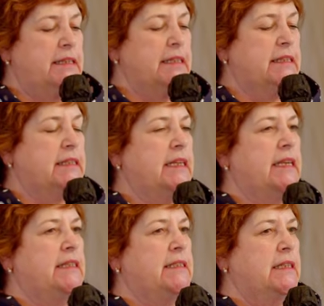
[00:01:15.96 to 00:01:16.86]
including
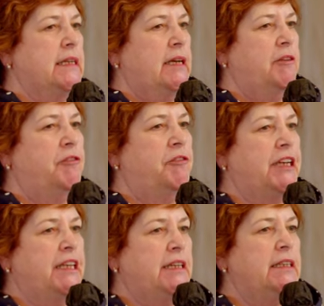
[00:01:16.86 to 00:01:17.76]
Right Livelihood,
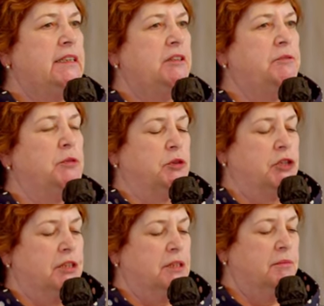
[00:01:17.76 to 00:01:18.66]
which also
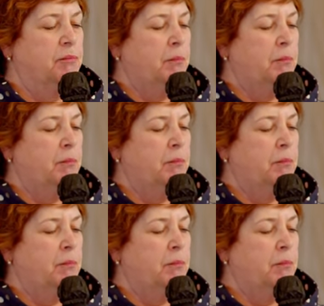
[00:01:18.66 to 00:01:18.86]
provided